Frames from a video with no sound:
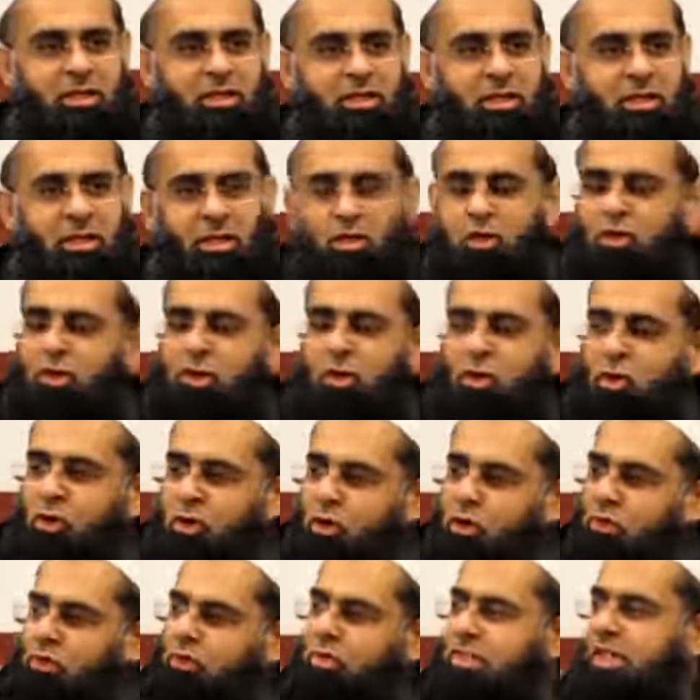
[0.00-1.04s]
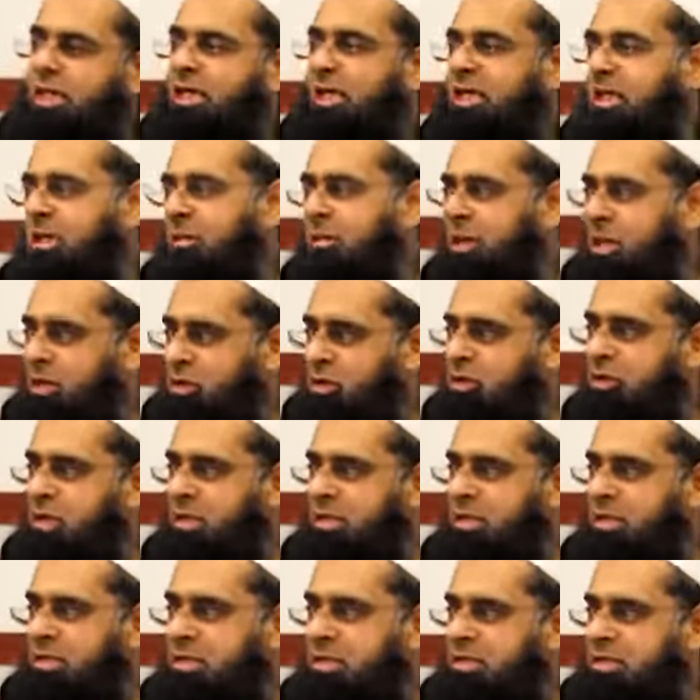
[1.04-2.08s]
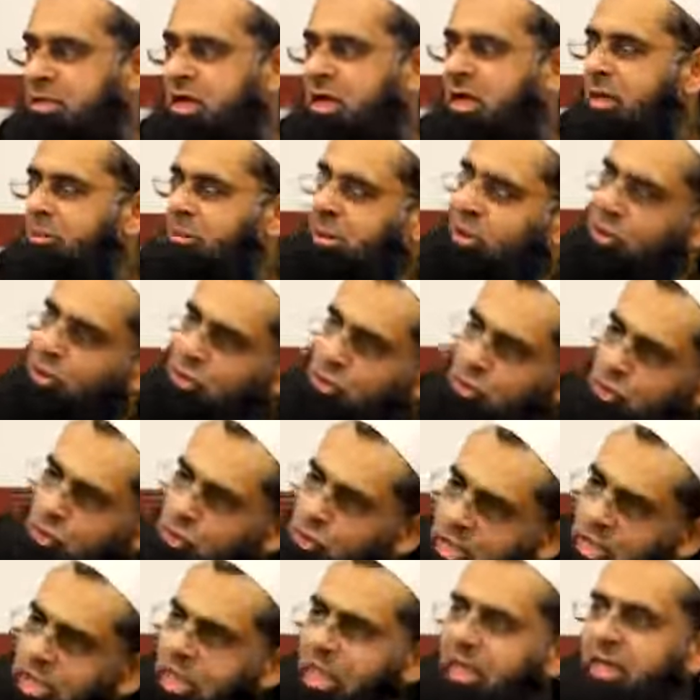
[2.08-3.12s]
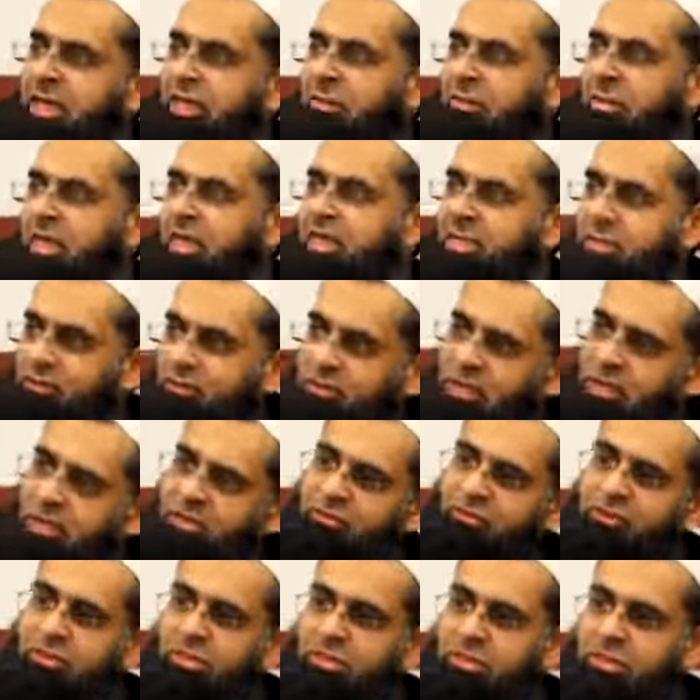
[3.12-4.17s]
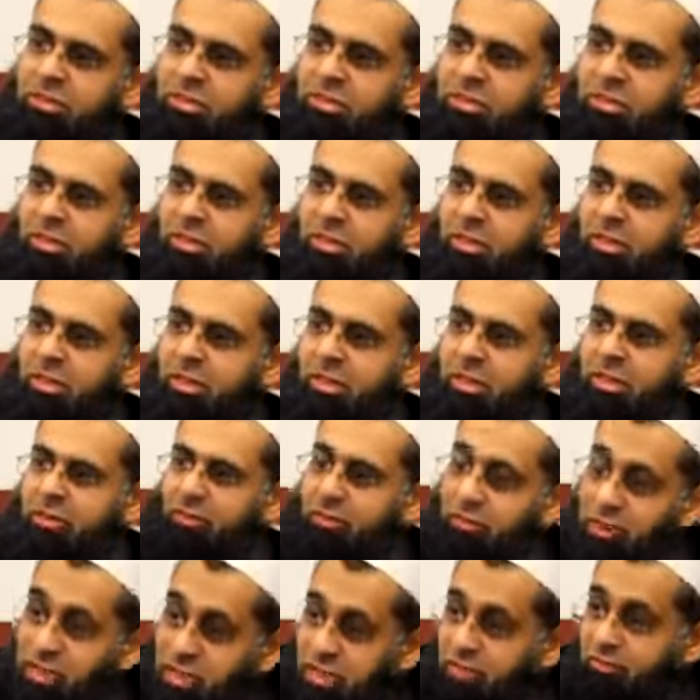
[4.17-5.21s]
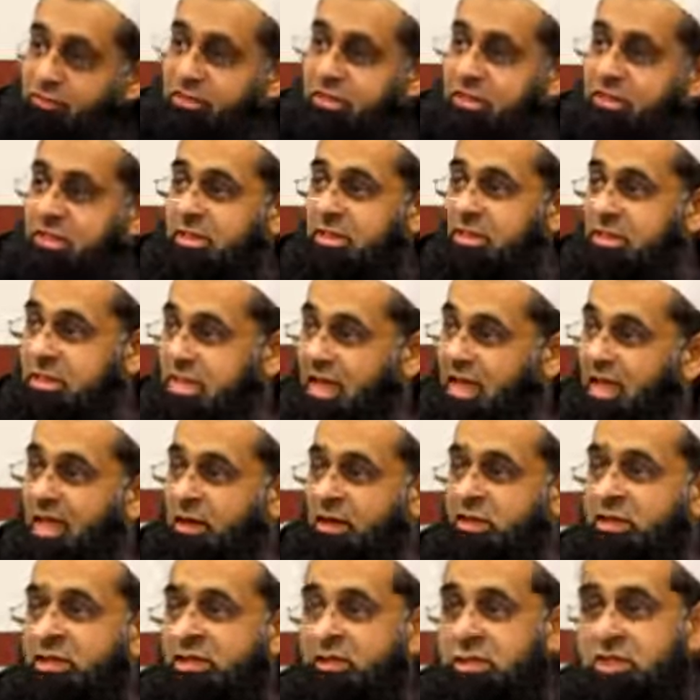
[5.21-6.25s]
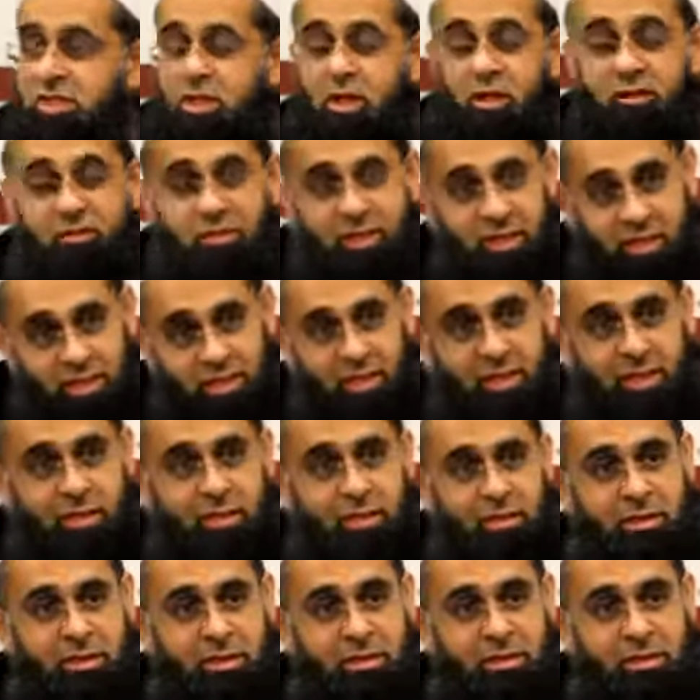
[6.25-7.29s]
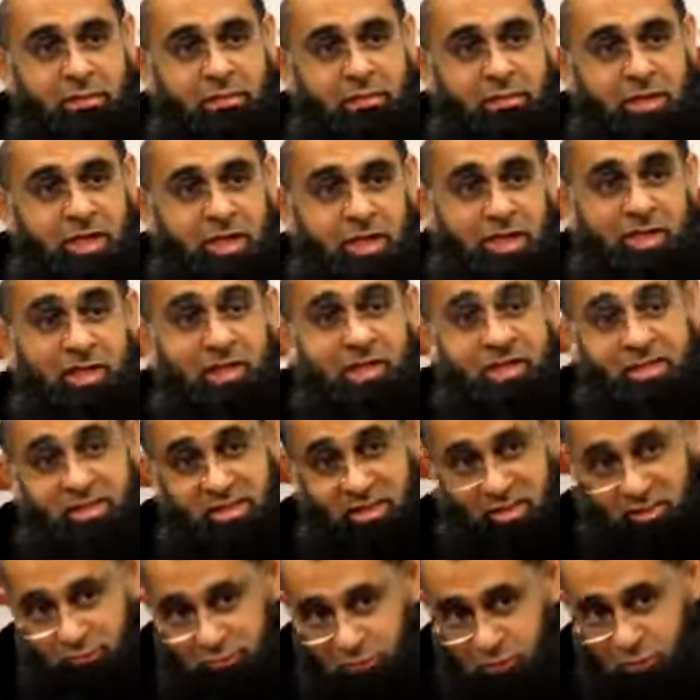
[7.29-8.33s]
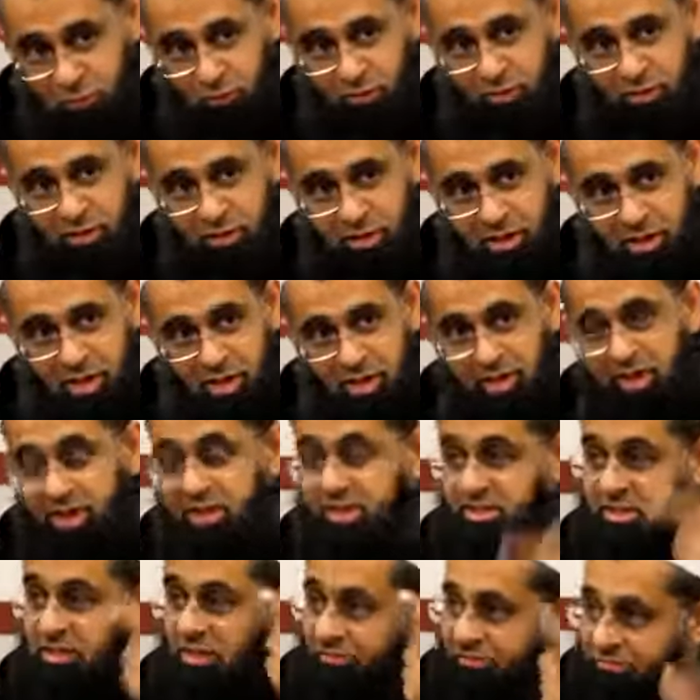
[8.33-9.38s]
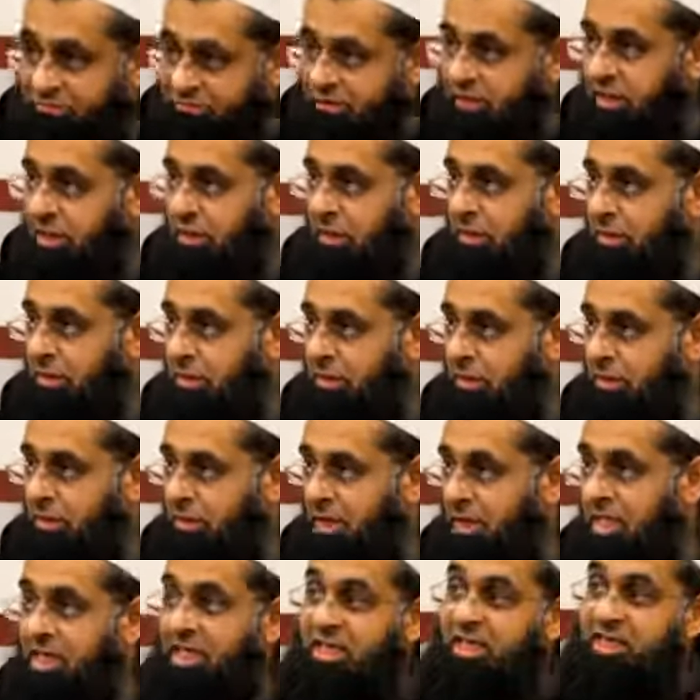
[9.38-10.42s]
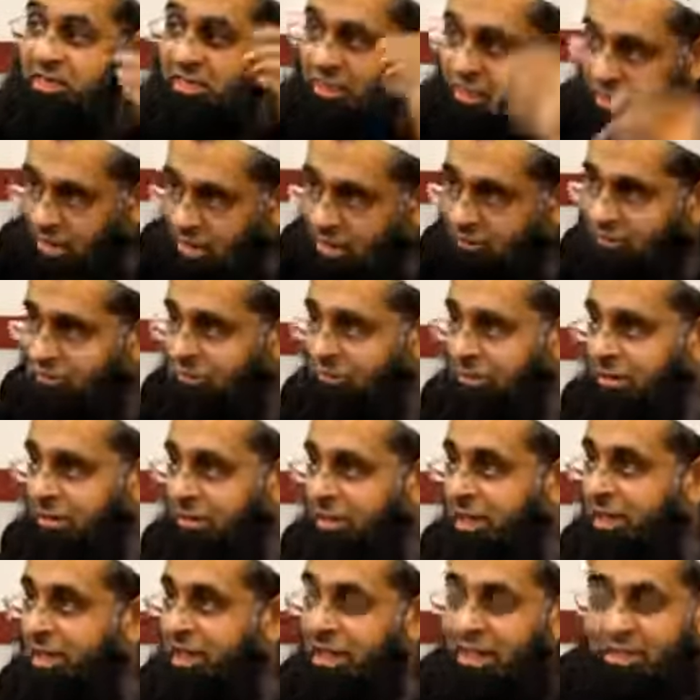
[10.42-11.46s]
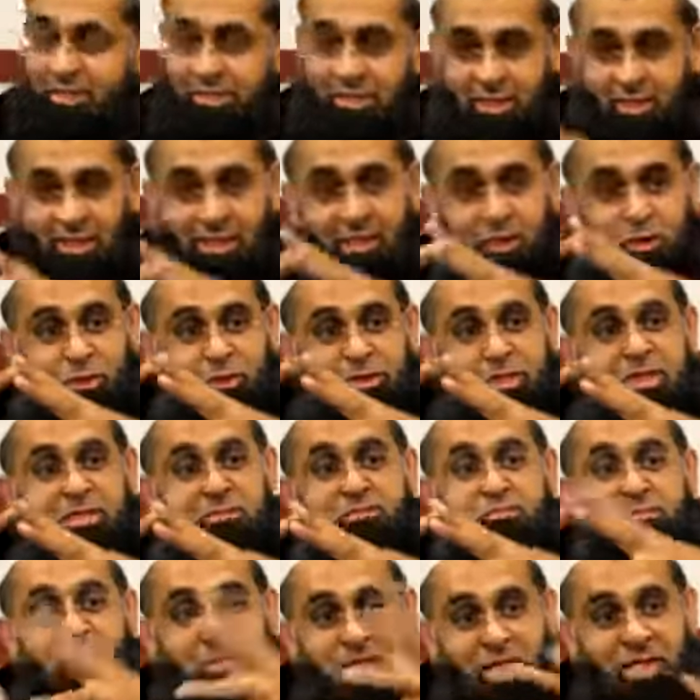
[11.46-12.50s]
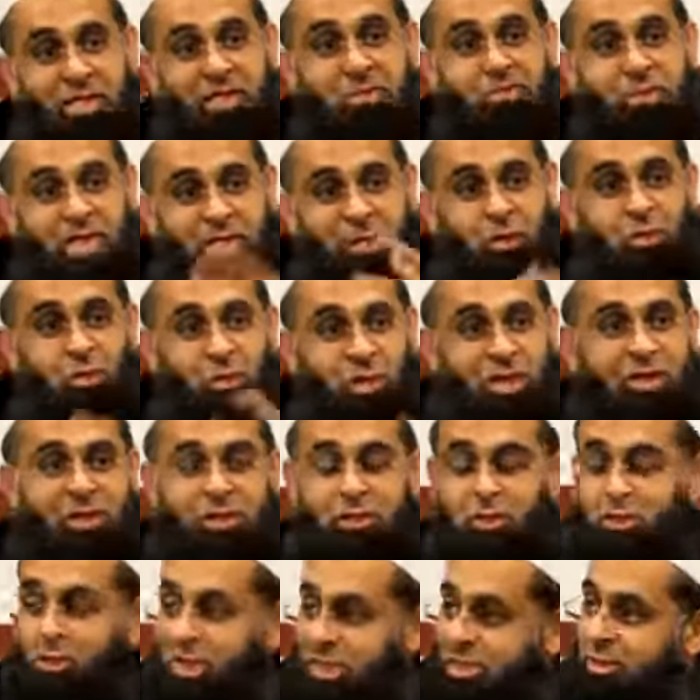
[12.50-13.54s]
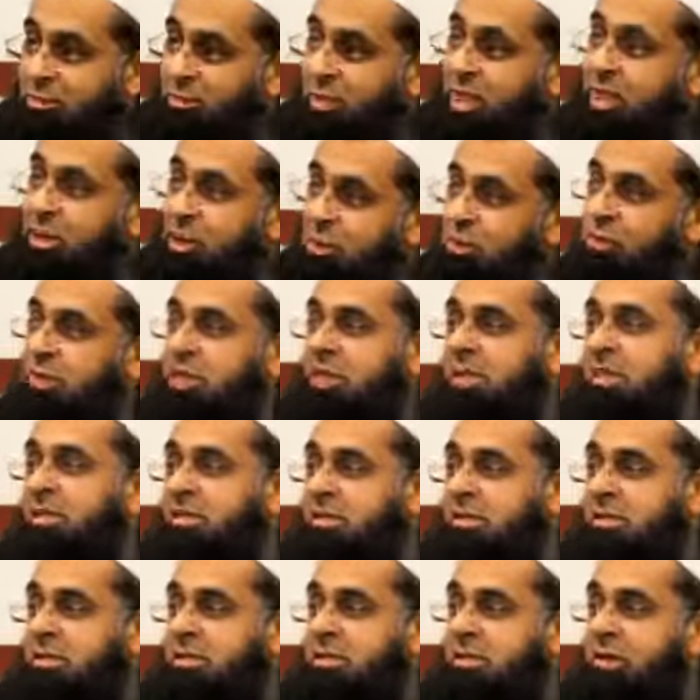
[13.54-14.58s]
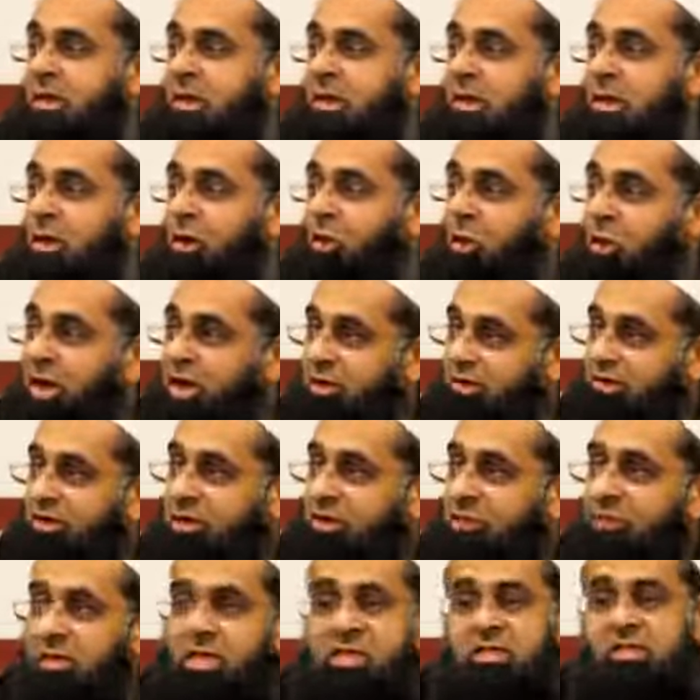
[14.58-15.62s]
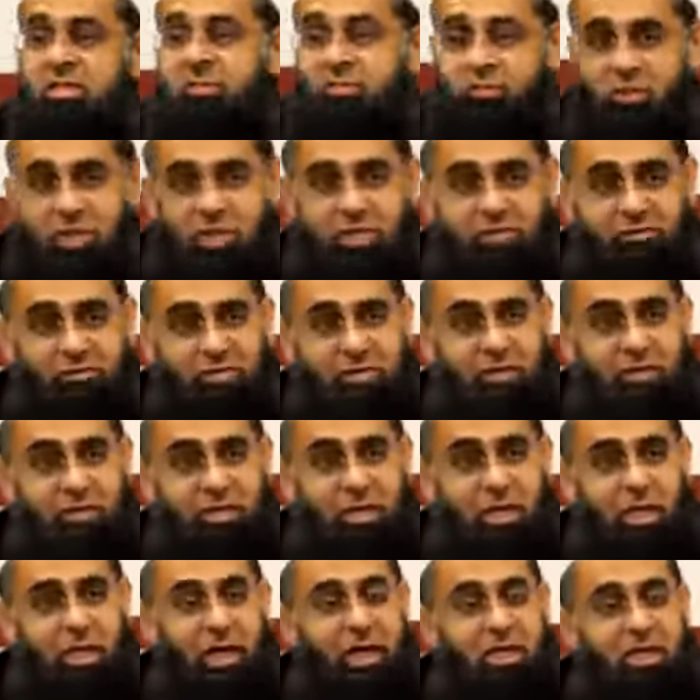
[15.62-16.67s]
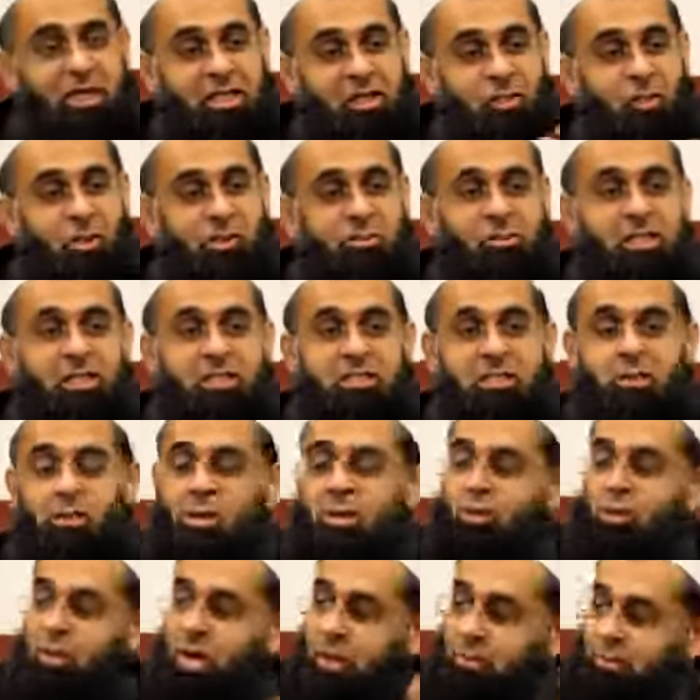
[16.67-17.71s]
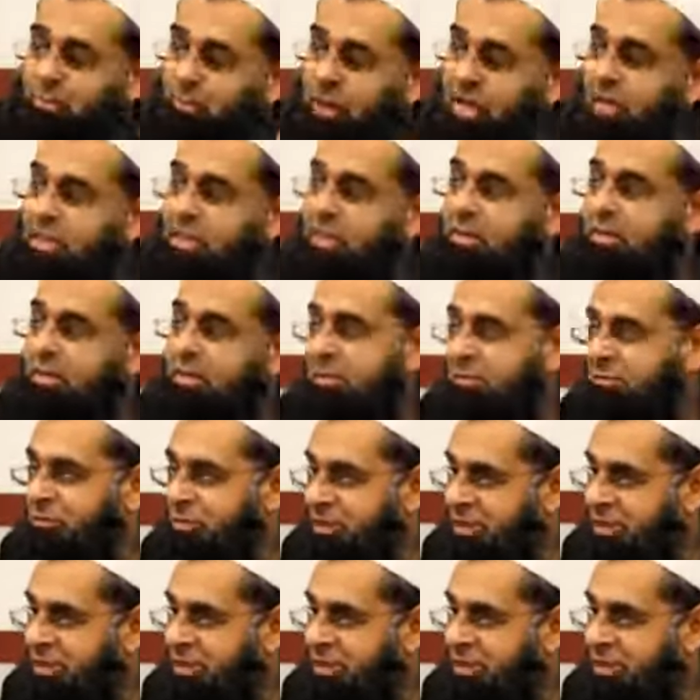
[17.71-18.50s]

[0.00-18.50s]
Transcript: Right? You don't lose anything by doing this. But you do gain, because forgiveness is a characteristic of Allah. Allah is Ghafoor. He is Ghaffar. He is Ghafir. He uses many, many words to explain who He is. One of them means the forgiver. Another one means the one who abundantly